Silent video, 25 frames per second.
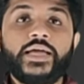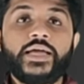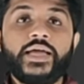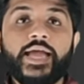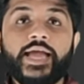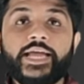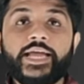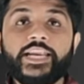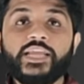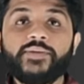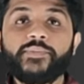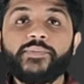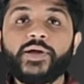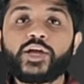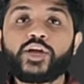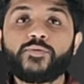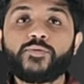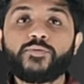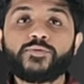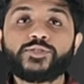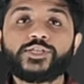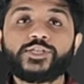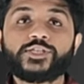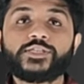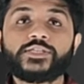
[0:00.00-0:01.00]
Any
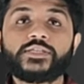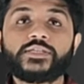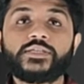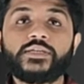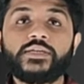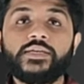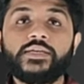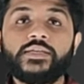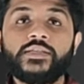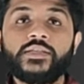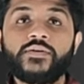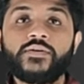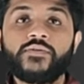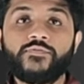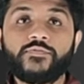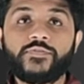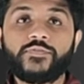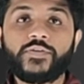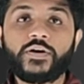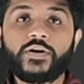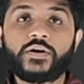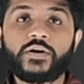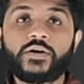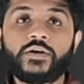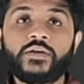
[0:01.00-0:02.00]
microprocessor in the
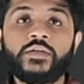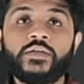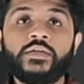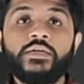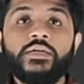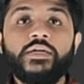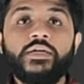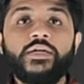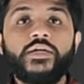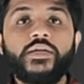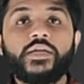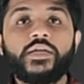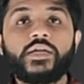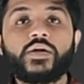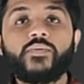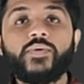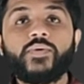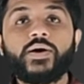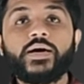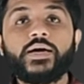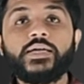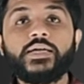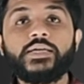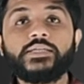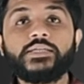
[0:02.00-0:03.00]
world
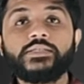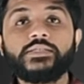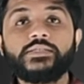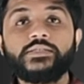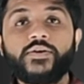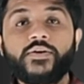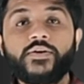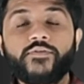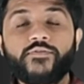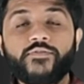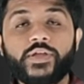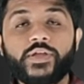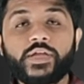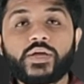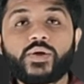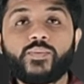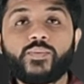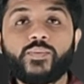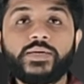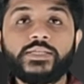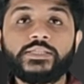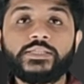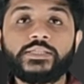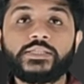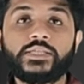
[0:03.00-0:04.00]
requires
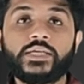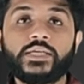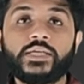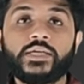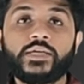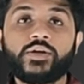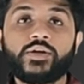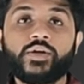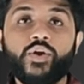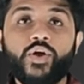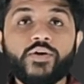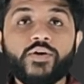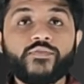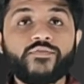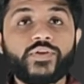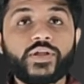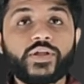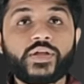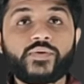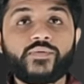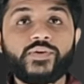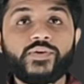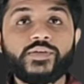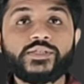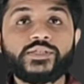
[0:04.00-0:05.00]
frequency, clock
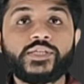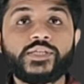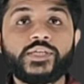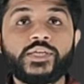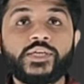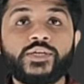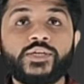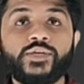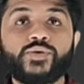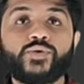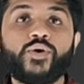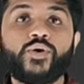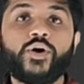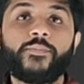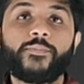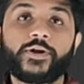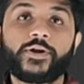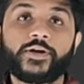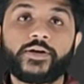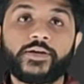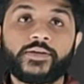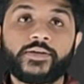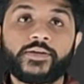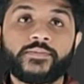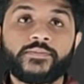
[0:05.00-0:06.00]
frequency to
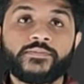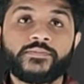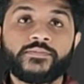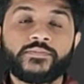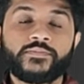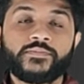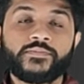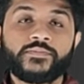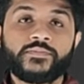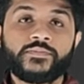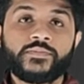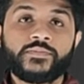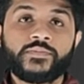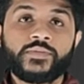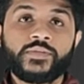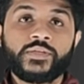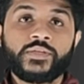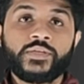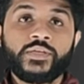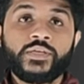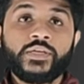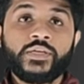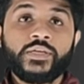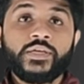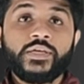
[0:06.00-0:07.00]
operate.
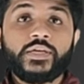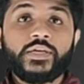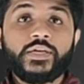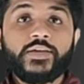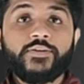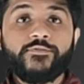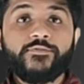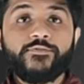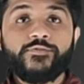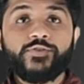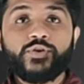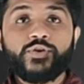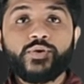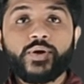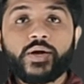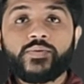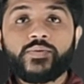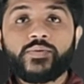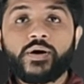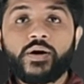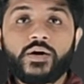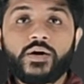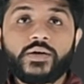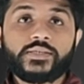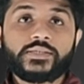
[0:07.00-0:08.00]
If you
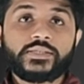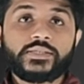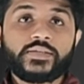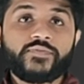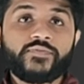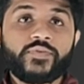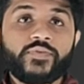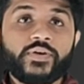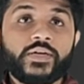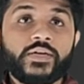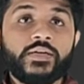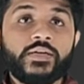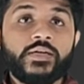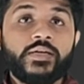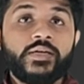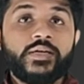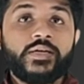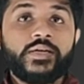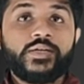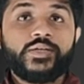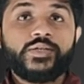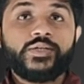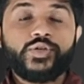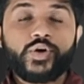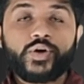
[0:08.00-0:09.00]
have heard somewhere
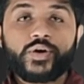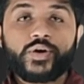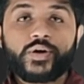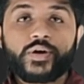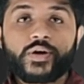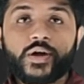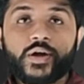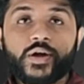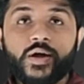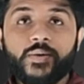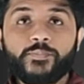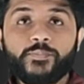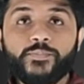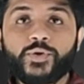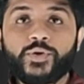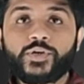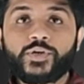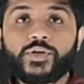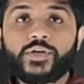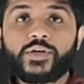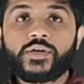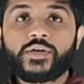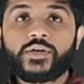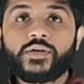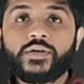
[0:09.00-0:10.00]
your
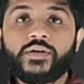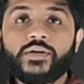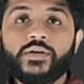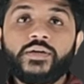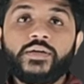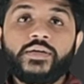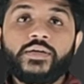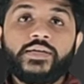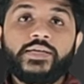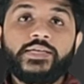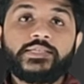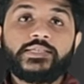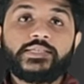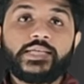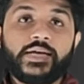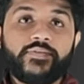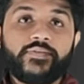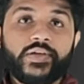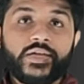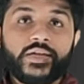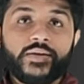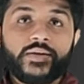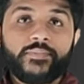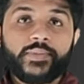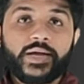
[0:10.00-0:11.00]
computer is
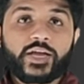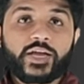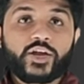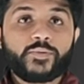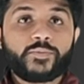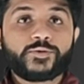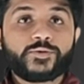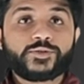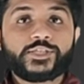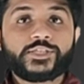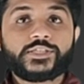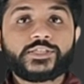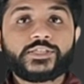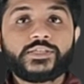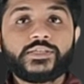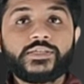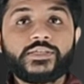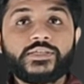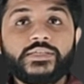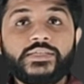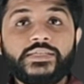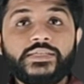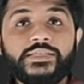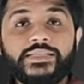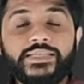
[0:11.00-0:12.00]
having a
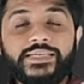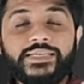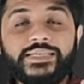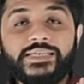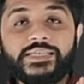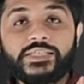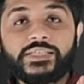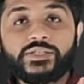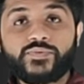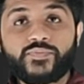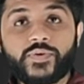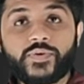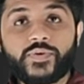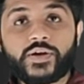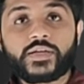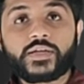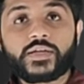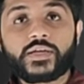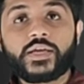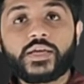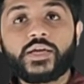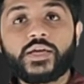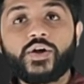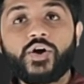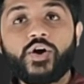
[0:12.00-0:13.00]
microprocessor, it is
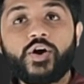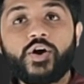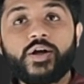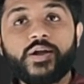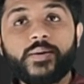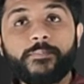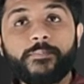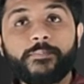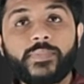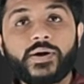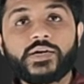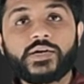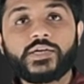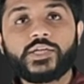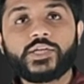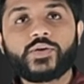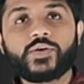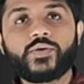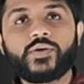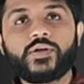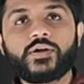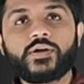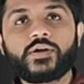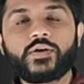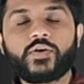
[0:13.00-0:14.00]
working on a
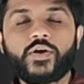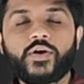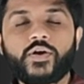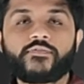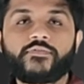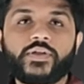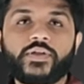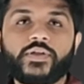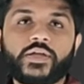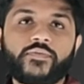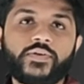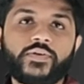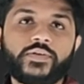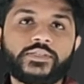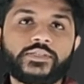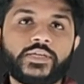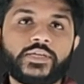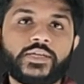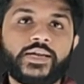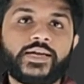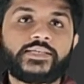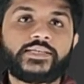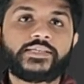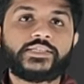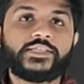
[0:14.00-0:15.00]
particular clock frequency,
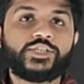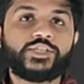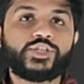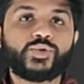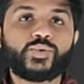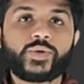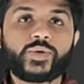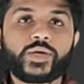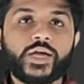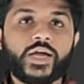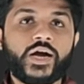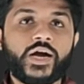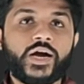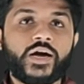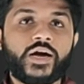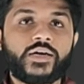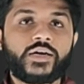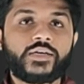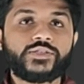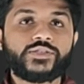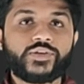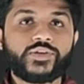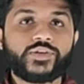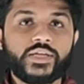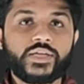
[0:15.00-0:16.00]
let's say 2
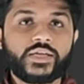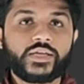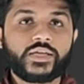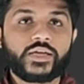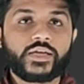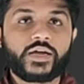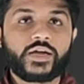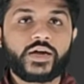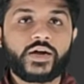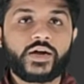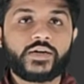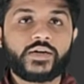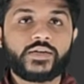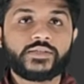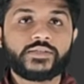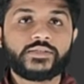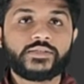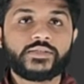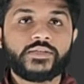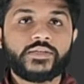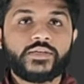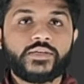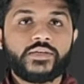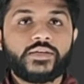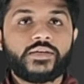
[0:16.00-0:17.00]
GHz, 3
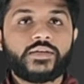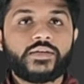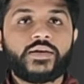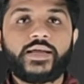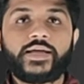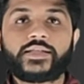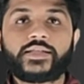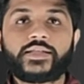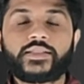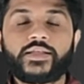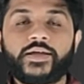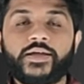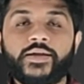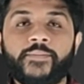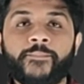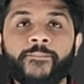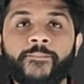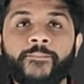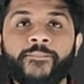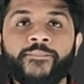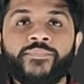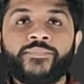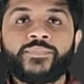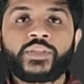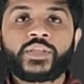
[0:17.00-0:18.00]
GHz, like that.
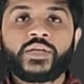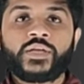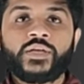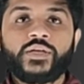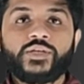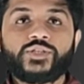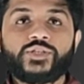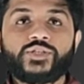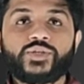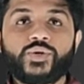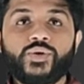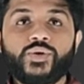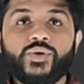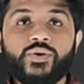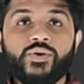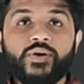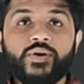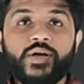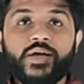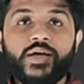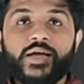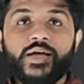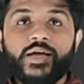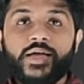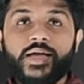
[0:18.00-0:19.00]

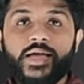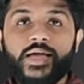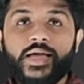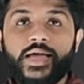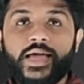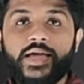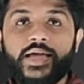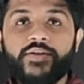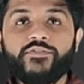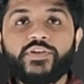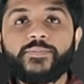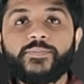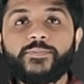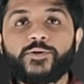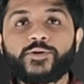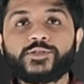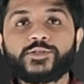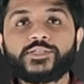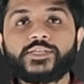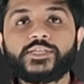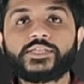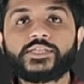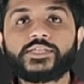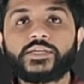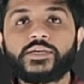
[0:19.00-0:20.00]
So every
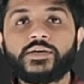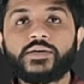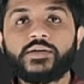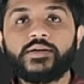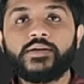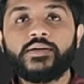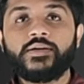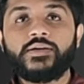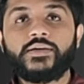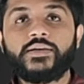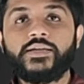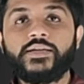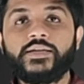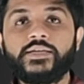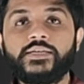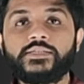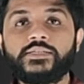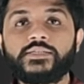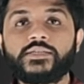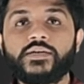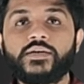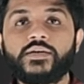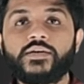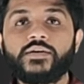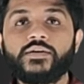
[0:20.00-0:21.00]
processor
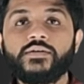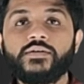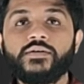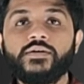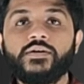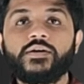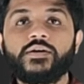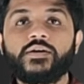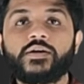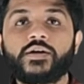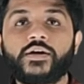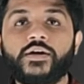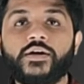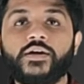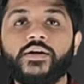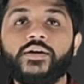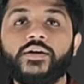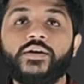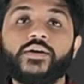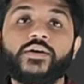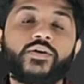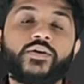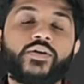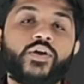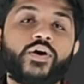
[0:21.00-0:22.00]
needs a
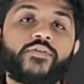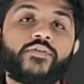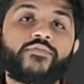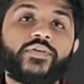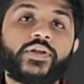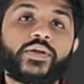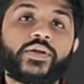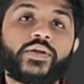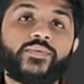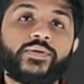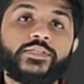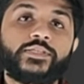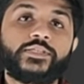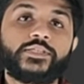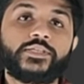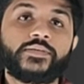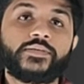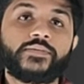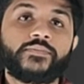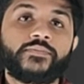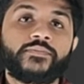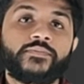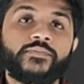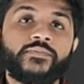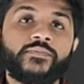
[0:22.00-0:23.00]
clock frequency,
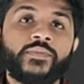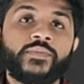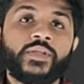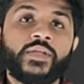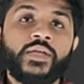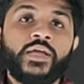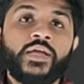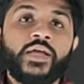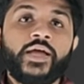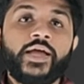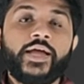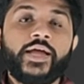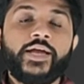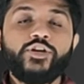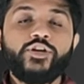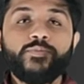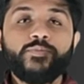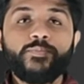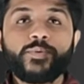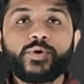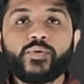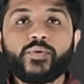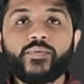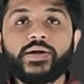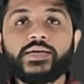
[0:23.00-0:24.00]
and to
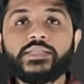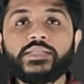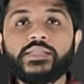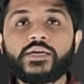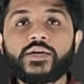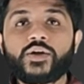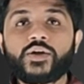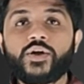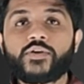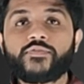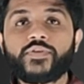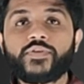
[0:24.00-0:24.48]
provide the clock